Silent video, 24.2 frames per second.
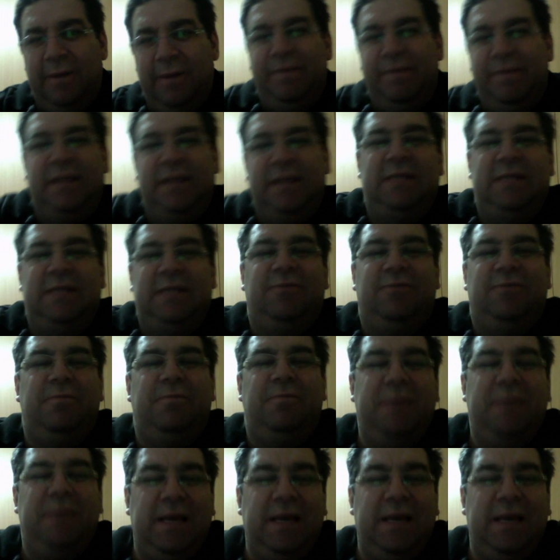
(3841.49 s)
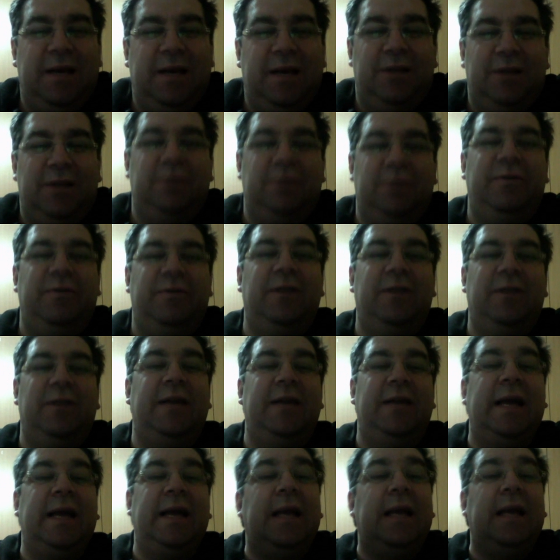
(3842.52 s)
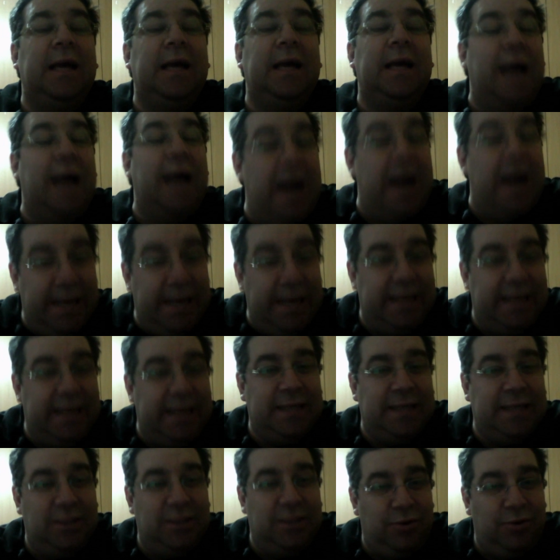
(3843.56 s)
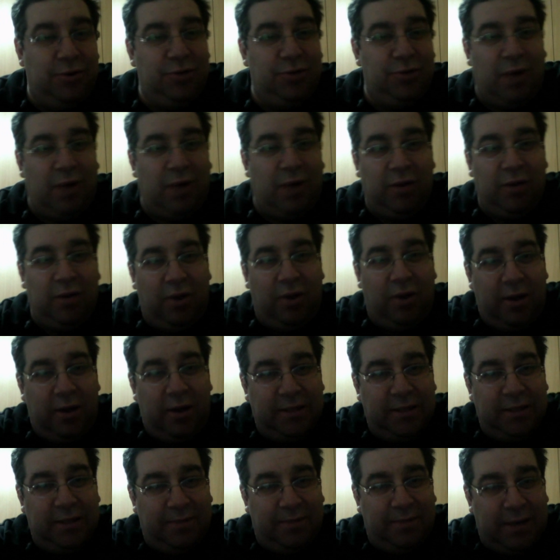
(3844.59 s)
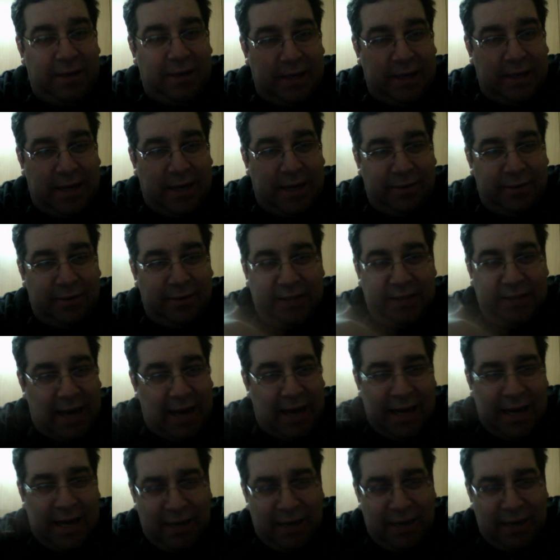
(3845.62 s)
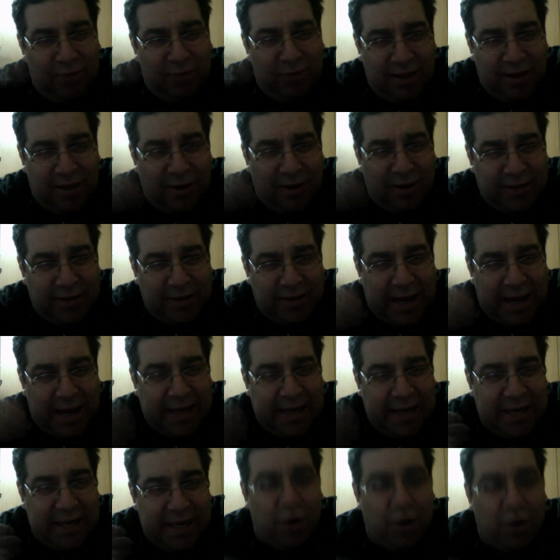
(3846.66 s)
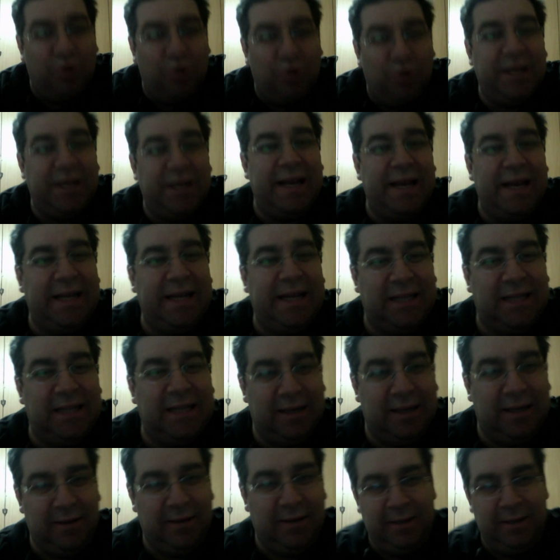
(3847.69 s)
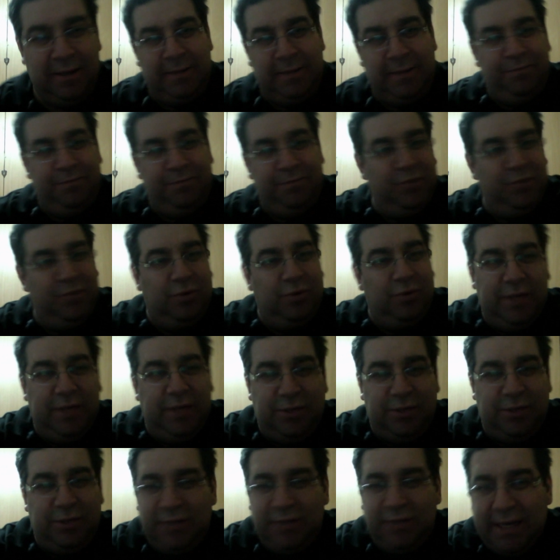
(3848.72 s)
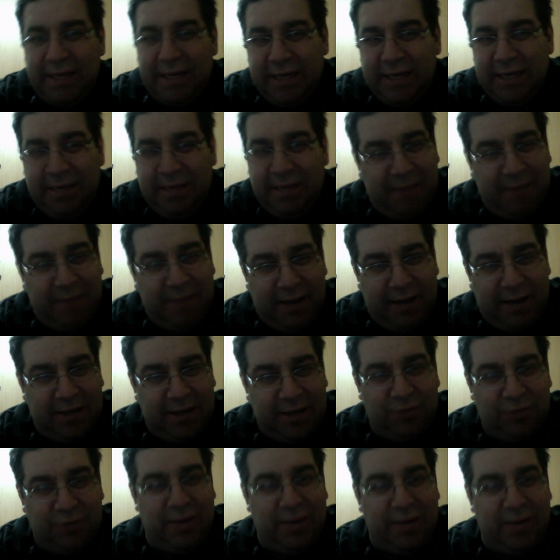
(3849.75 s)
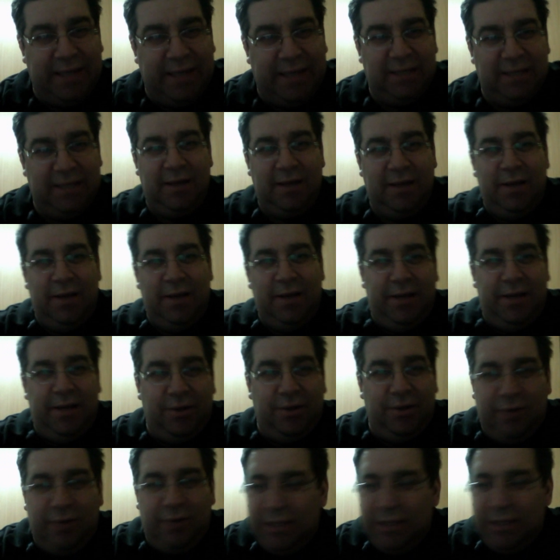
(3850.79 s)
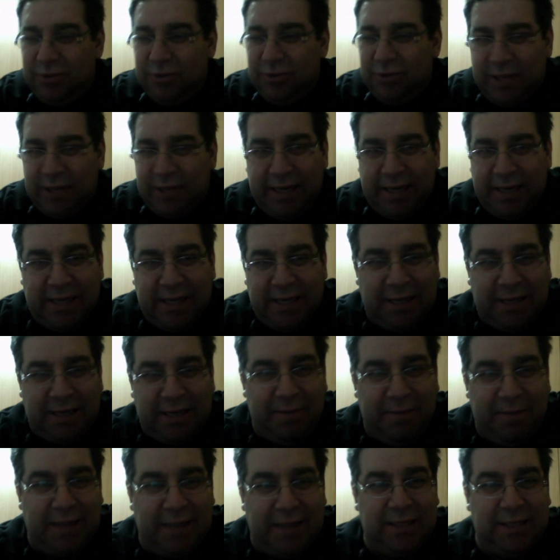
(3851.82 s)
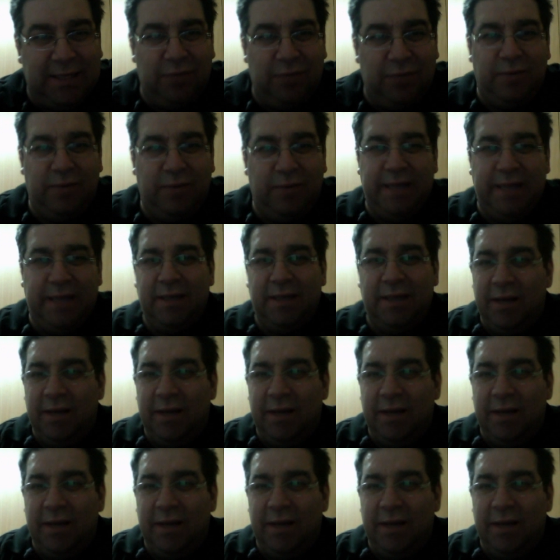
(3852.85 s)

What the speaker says: It is for me to feel that I can talk to Allah Tabaraka wa Ta'ala without any coordinator. No need to send an email and wait. No need to send SMS and wait.